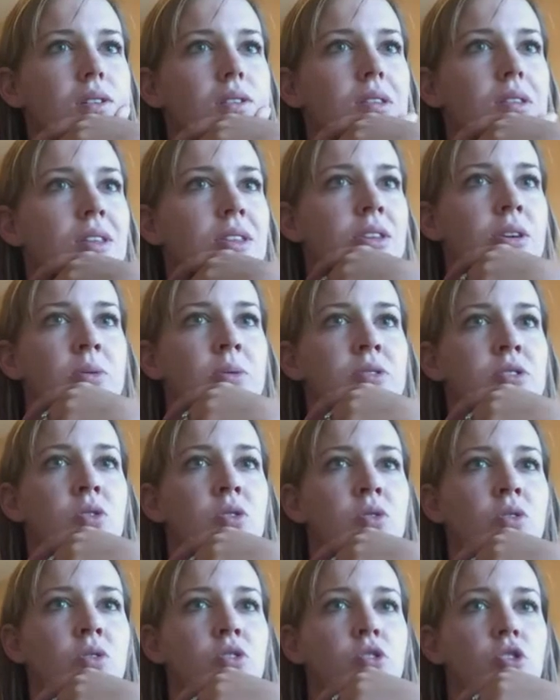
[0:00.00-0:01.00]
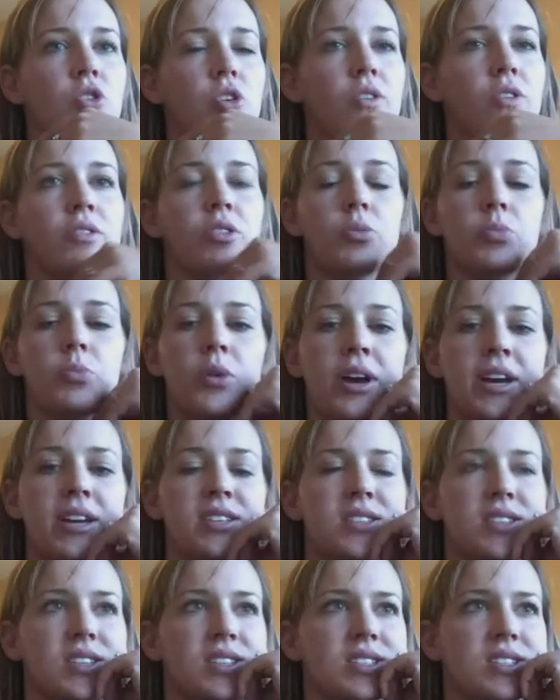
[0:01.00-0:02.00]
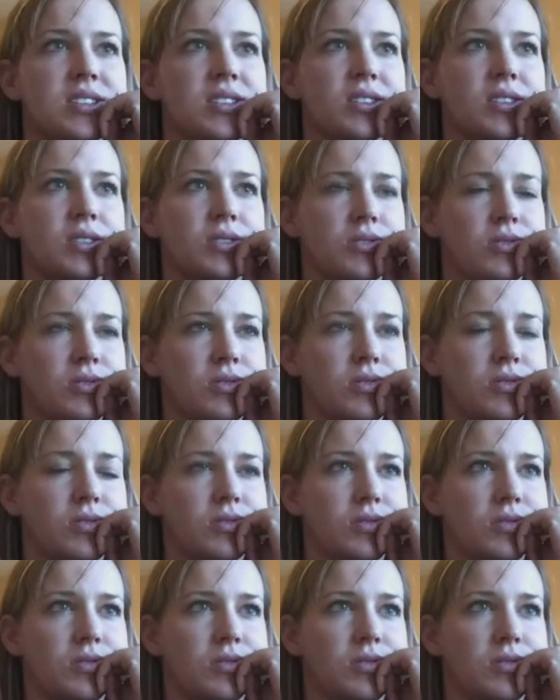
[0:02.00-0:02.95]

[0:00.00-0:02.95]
There was no control over the price of the cereals.